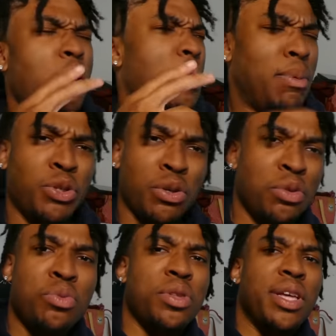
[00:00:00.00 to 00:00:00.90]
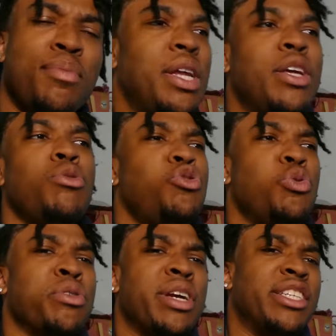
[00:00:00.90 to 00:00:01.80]
Oh, absolutely. Being a
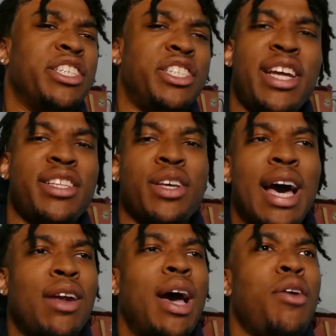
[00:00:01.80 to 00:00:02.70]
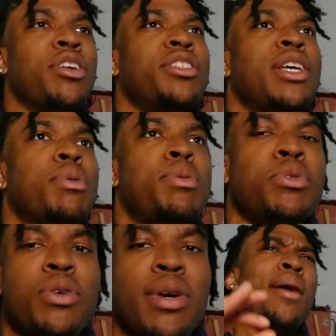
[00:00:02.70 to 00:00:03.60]
YouTuber is shit. I don't, I don't understand why people
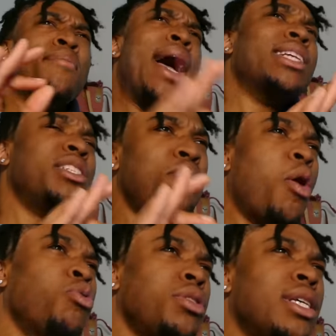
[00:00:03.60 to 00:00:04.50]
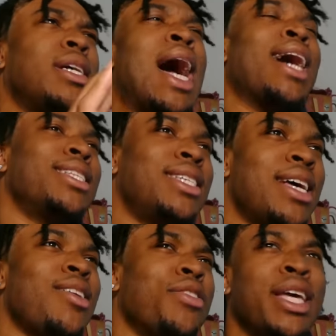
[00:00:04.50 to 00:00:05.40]
do it. Imagine posting
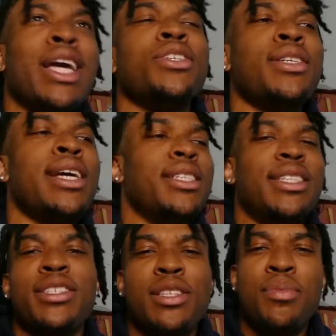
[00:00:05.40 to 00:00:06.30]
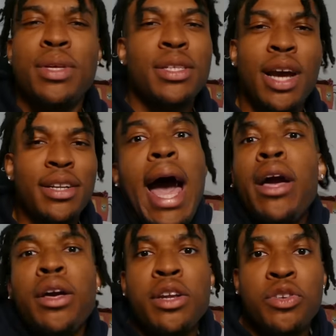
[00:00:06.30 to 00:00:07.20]
content on the internet just to be judged. I
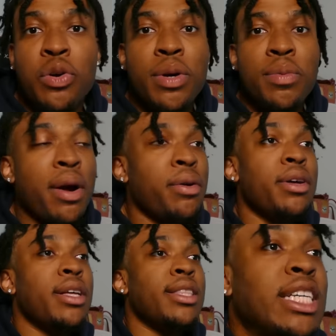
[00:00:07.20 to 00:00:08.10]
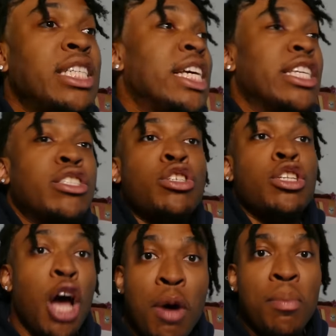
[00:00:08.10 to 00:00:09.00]
couldn't do it, bro. That shit is
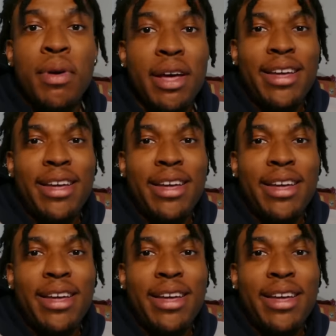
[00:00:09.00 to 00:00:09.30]
dumb.